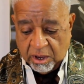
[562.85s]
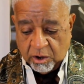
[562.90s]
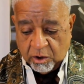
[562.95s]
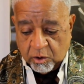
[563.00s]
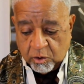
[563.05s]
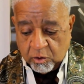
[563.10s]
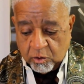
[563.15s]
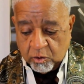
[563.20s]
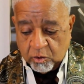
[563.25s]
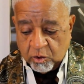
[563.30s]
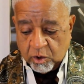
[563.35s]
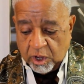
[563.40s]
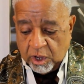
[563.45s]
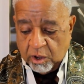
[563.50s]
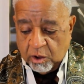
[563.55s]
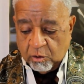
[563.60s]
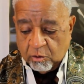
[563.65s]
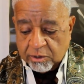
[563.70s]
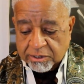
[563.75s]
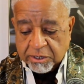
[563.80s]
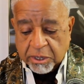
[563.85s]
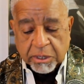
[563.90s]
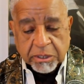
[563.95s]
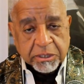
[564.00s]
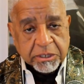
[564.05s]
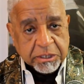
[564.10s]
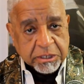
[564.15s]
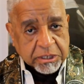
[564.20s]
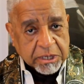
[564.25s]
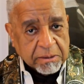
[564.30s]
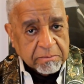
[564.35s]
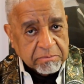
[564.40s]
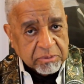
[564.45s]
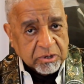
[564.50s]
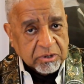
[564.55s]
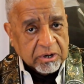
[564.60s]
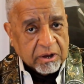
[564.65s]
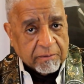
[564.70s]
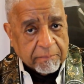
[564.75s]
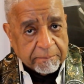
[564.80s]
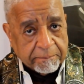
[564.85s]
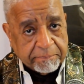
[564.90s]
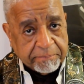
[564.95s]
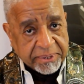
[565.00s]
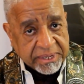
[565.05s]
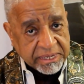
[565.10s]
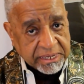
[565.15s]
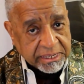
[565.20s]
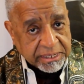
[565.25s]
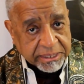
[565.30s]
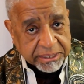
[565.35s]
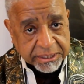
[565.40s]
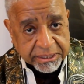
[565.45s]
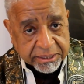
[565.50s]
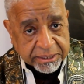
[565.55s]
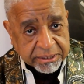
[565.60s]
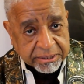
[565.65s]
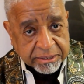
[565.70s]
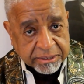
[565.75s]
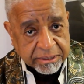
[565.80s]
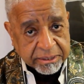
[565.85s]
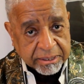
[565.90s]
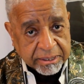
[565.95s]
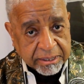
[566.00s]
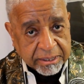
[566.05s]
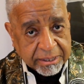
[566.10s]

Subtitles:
who was a symbol of peace.